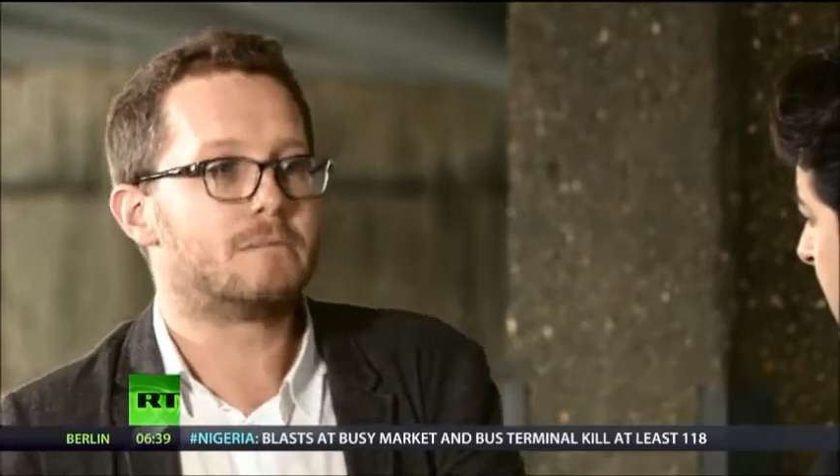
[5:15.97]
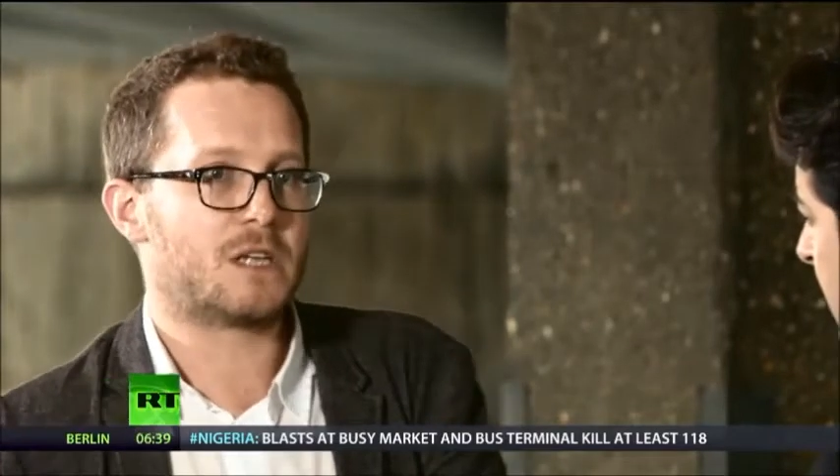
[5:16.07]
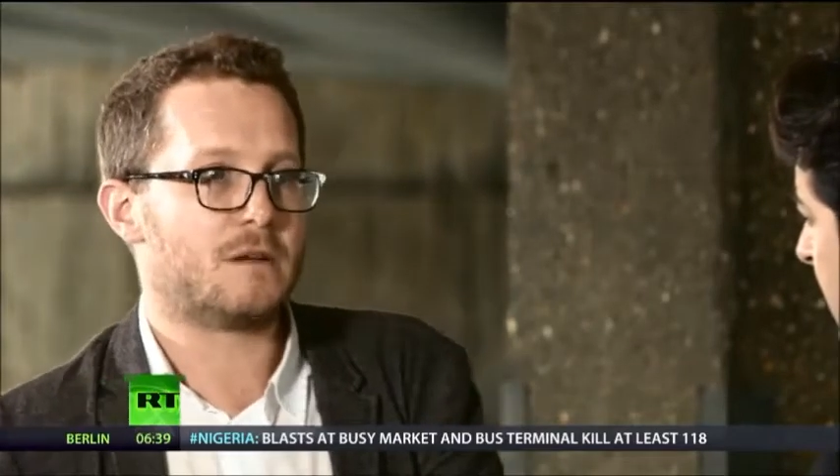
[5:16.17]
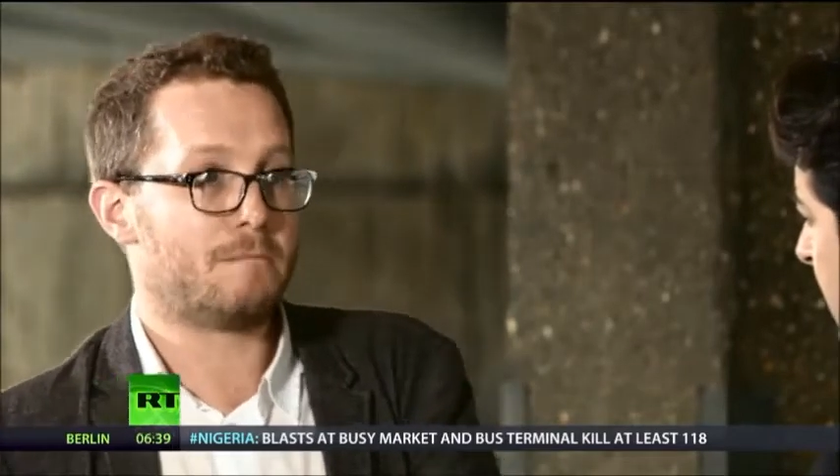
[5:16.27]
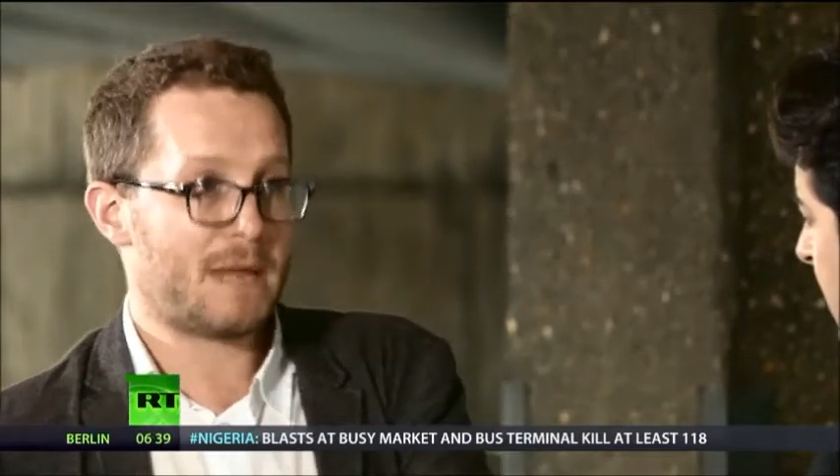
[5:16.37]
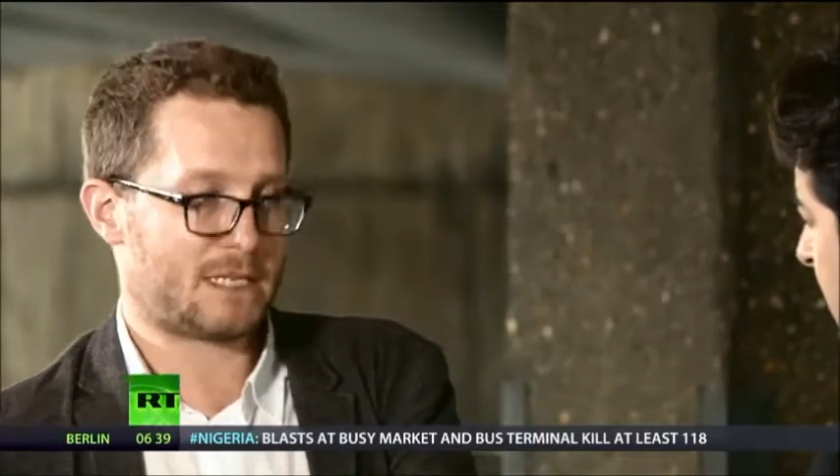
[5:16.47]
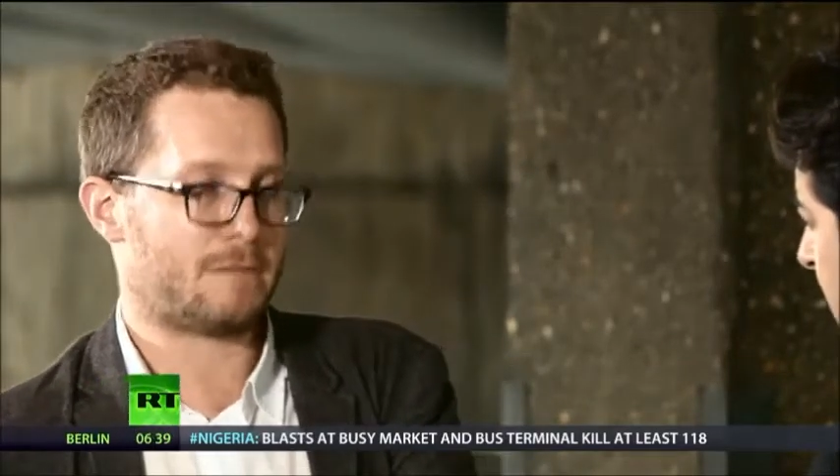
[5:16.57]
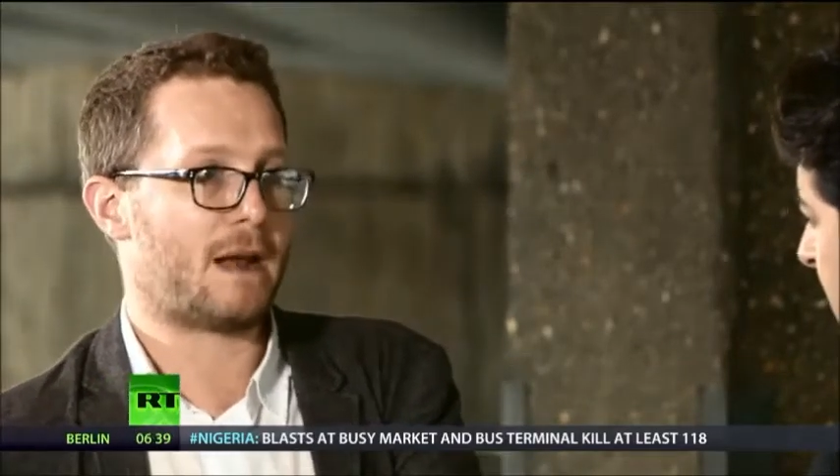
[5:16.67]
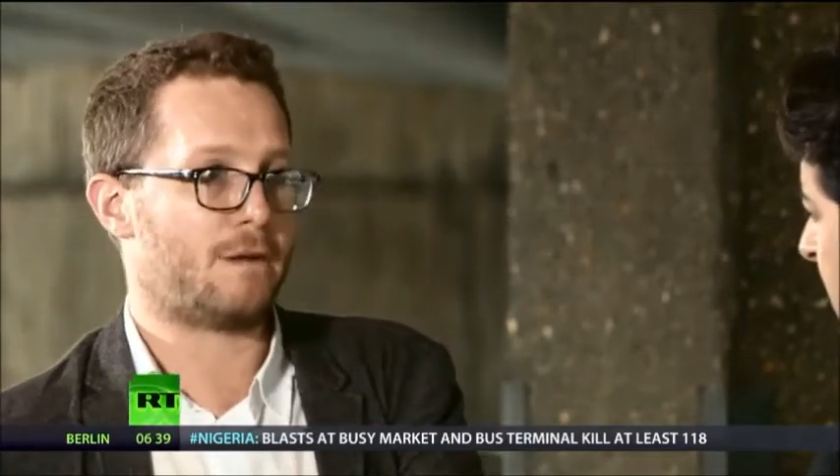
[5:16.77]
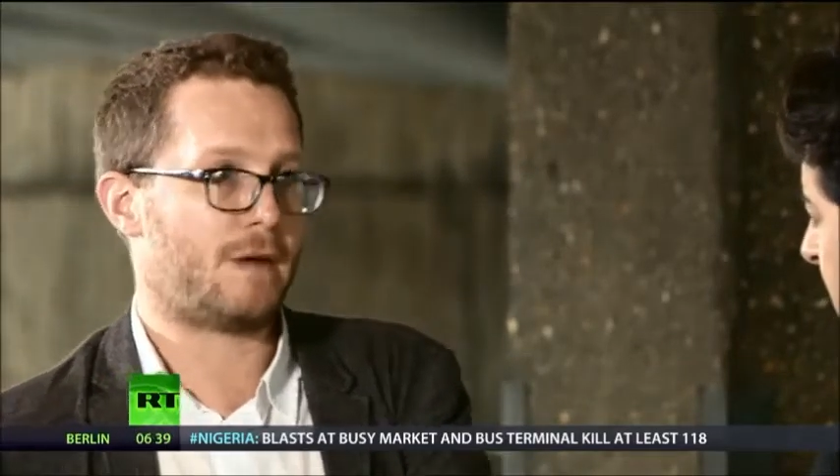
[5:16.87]
certain bits
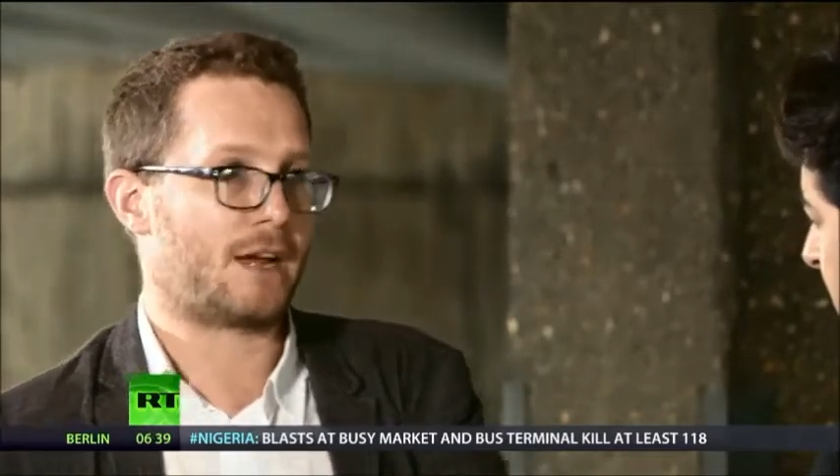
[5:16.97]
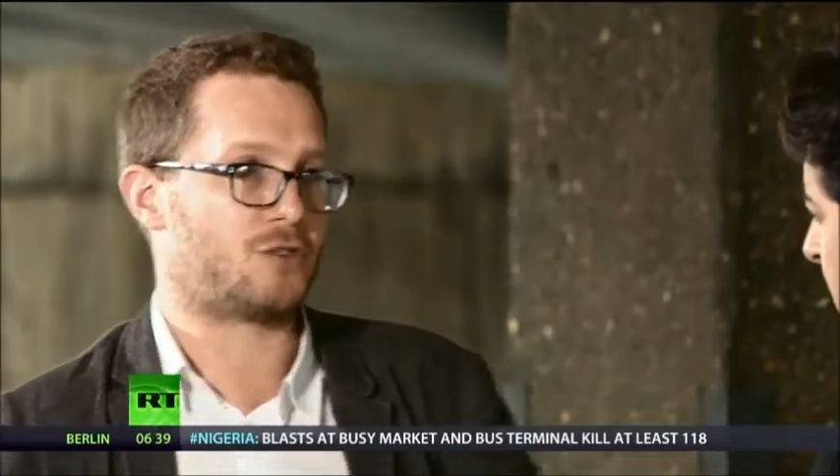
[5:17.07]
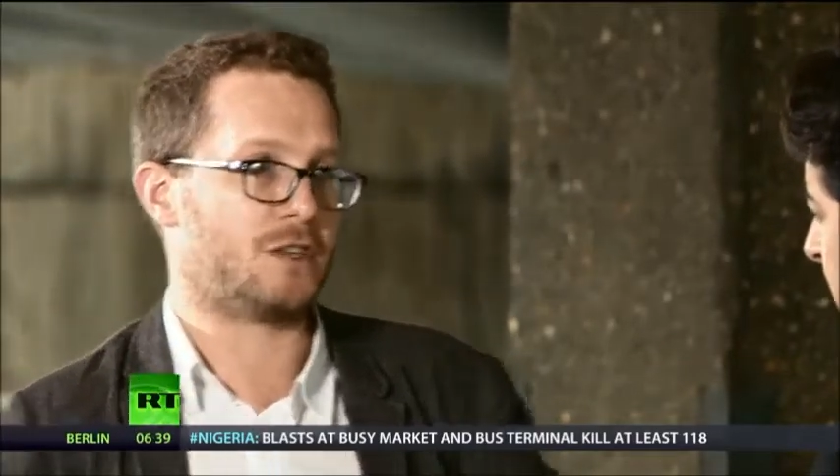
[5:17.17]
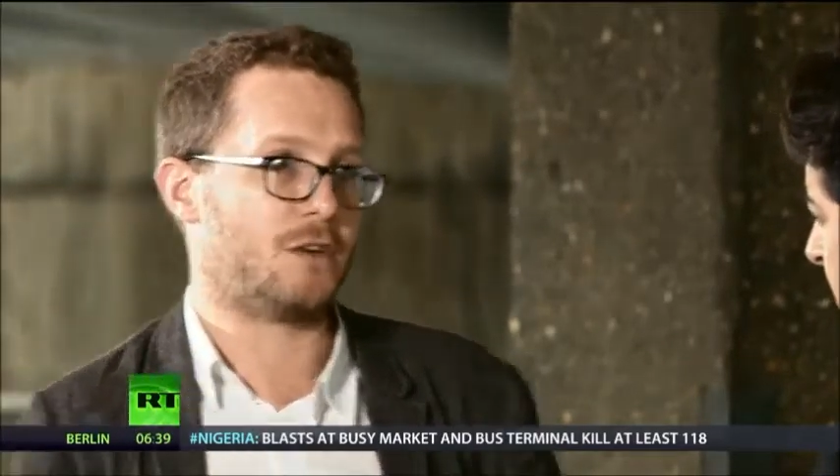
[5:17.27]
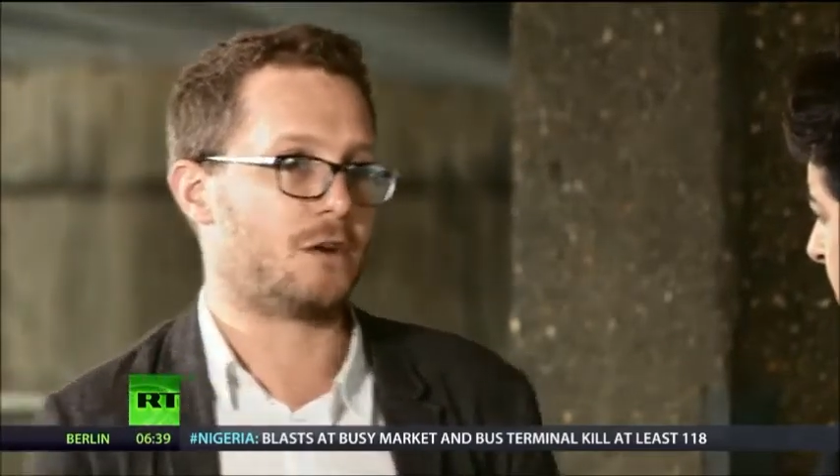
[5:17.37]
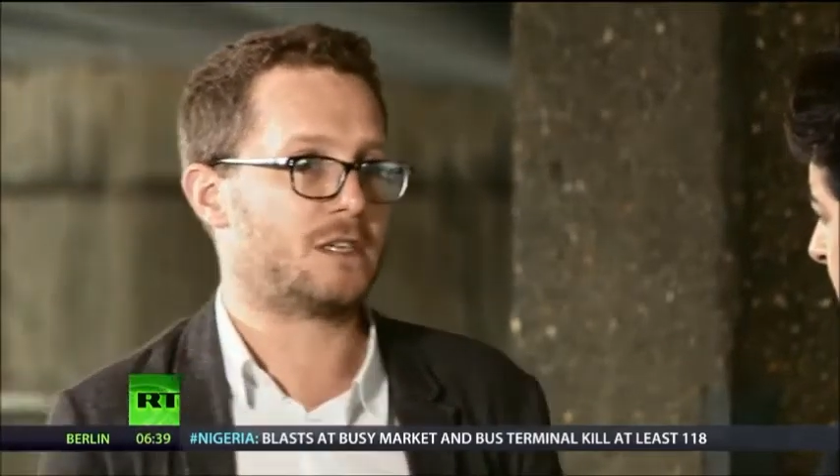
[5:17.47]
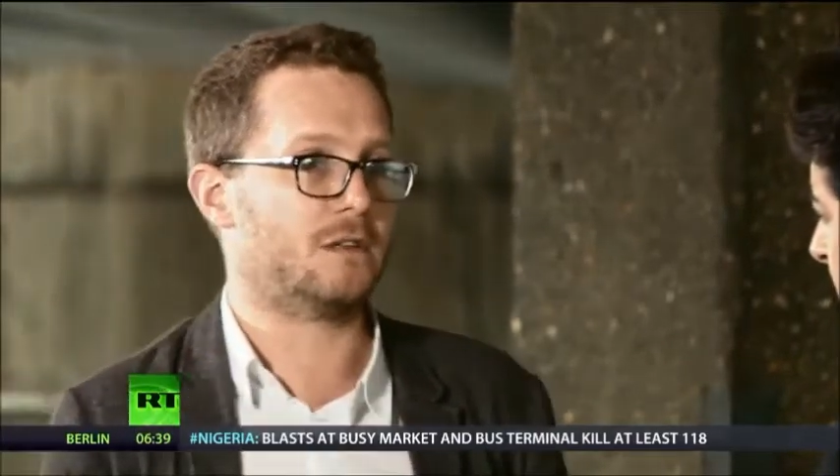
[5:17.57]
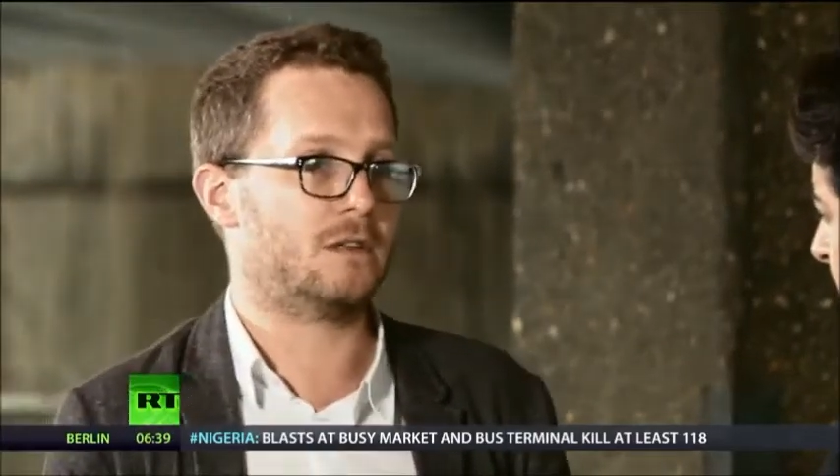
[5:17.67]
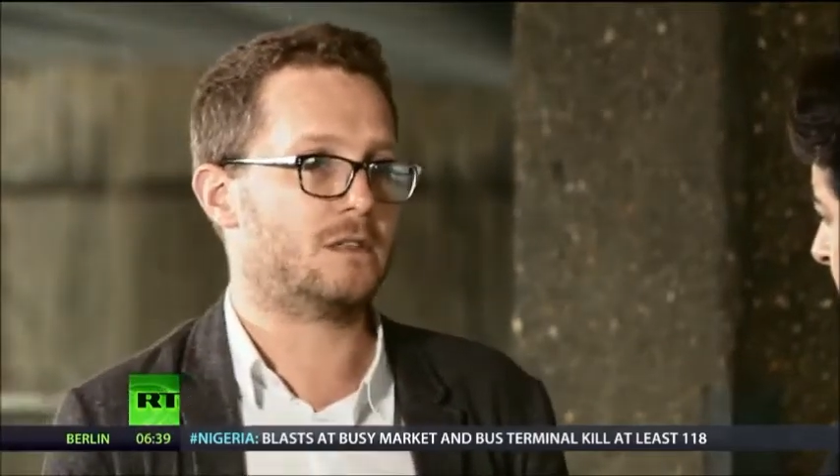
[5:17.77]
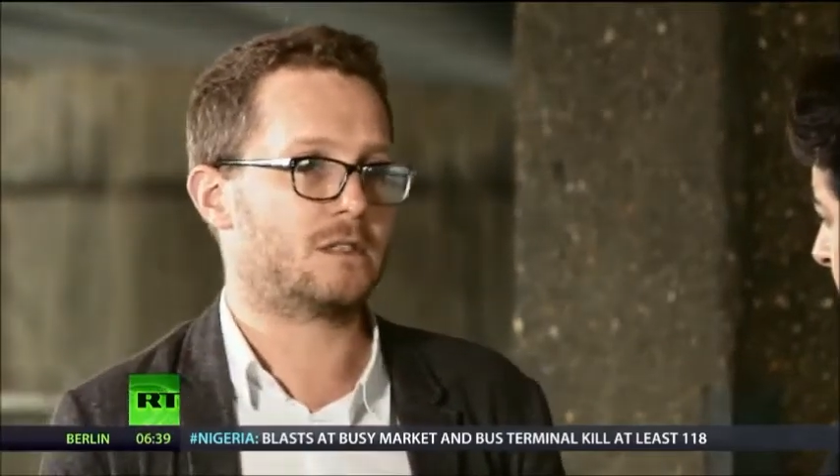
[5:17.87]
of manufacturing, not
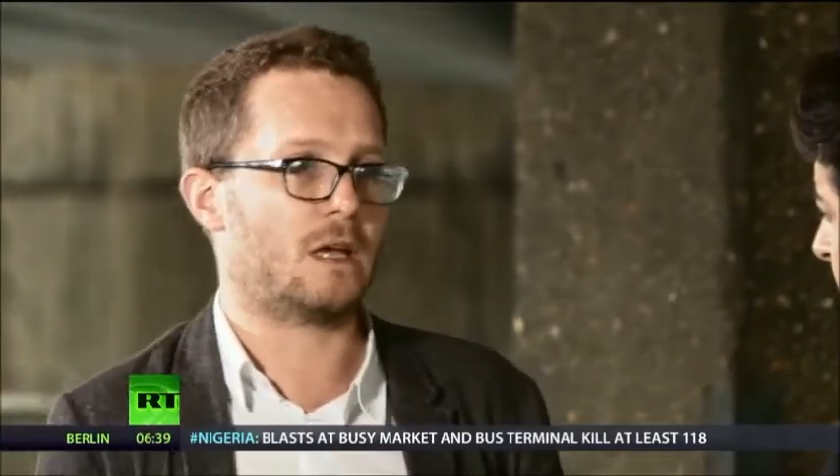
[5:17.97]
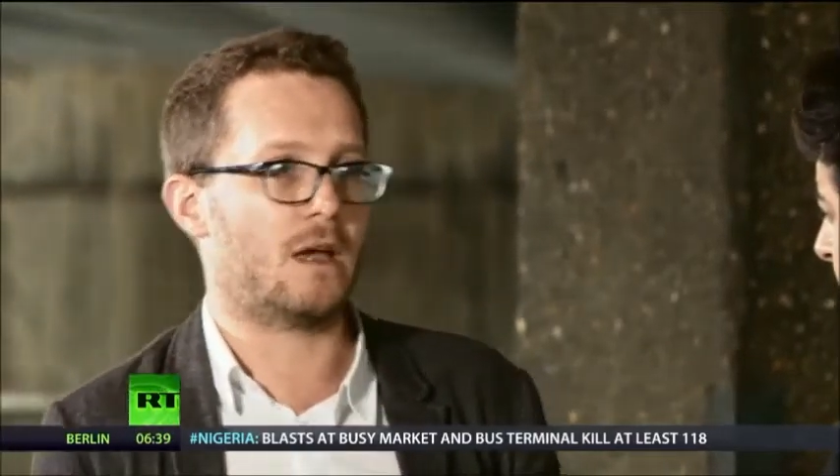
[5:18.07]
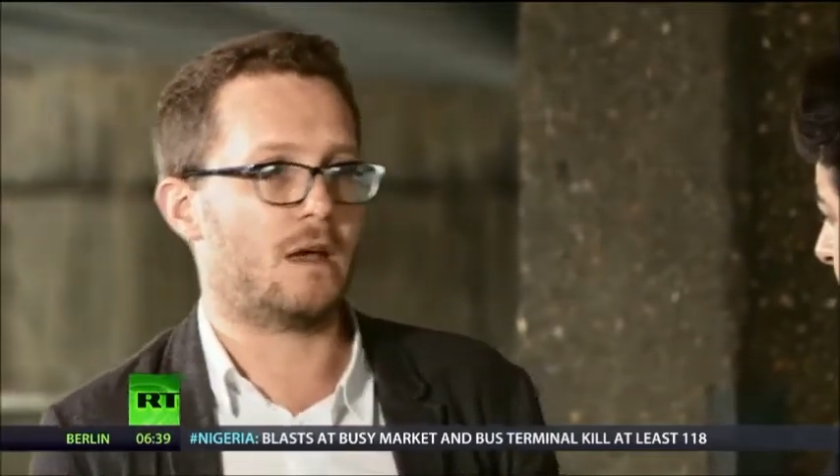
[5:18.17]
others.